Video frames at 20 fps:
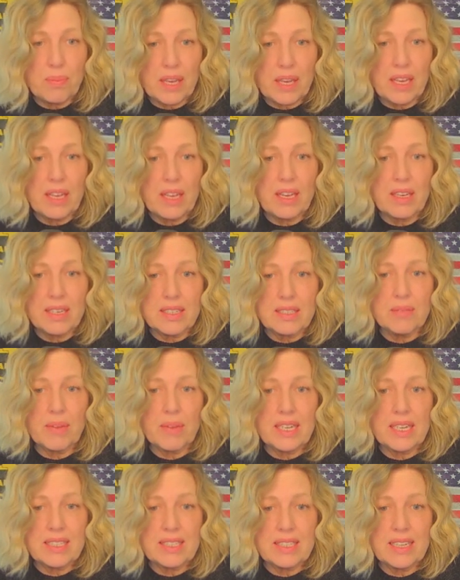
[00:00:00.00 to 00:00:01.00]
B doesn't
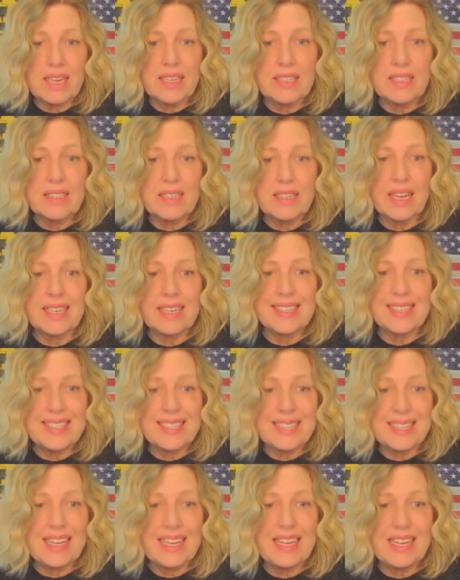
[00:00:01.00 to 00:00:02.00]
make sense and
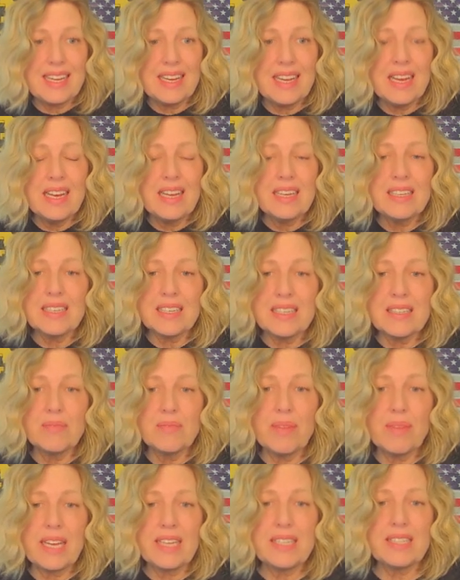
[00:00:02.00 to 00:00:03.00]
D
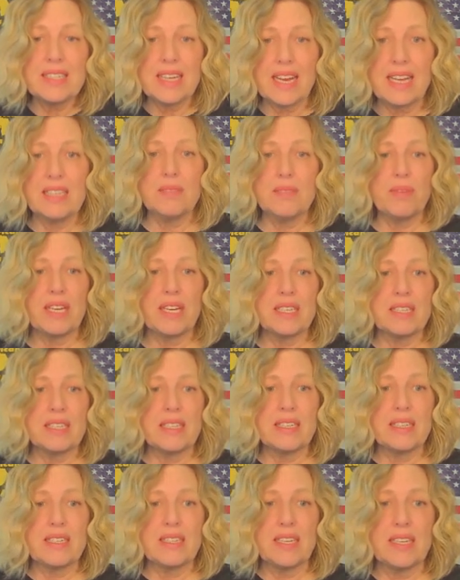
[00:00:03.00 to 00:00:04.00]
doesn't make sense because
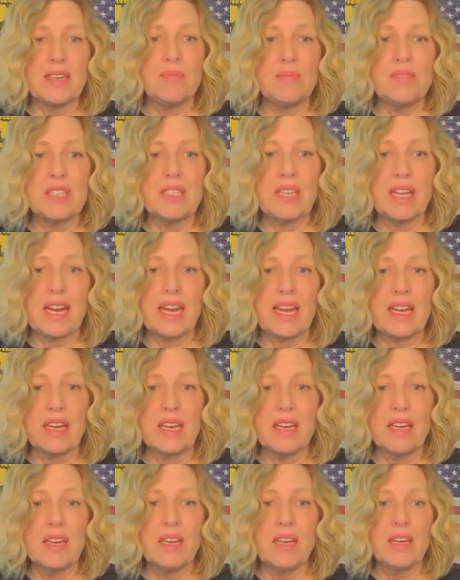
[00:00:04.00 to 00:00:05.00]
it seems
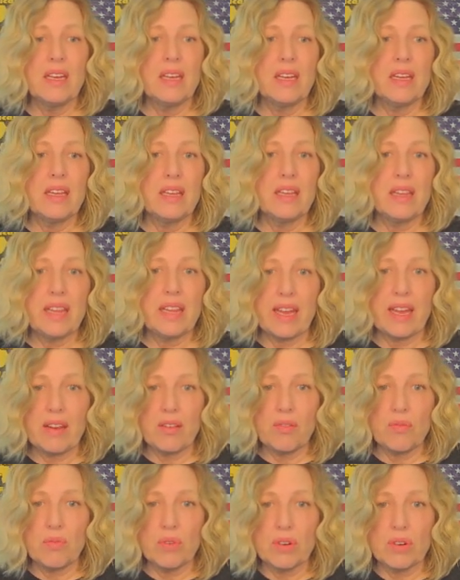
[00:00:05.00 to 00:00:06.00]
like
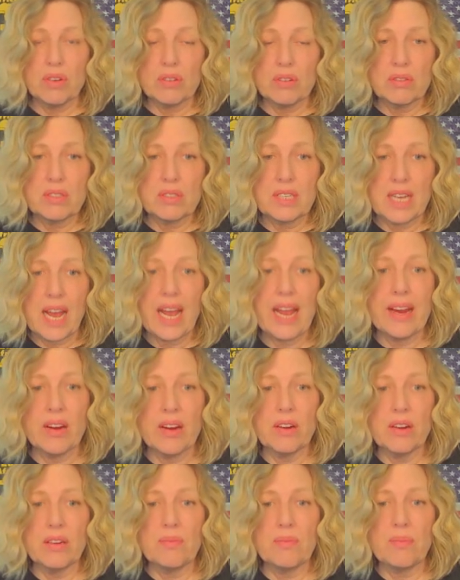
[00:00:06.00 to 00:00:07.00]
they were
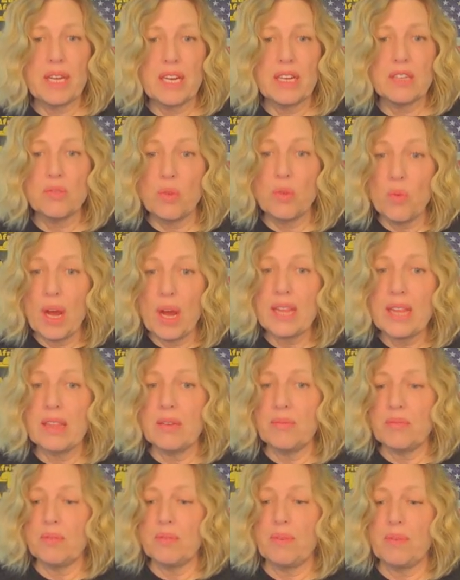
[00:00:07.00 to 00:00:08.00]
tired because we want
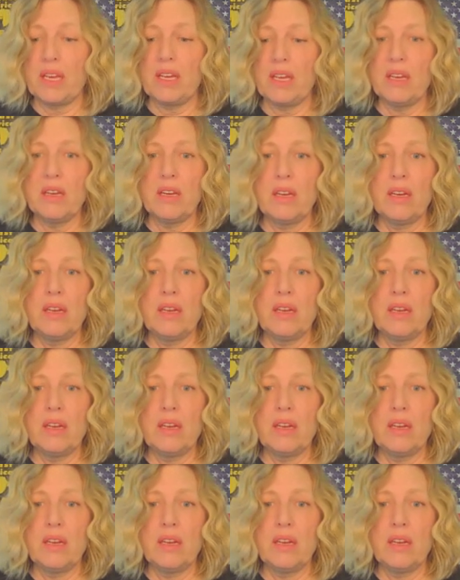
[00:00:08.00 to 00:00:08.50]
them to be.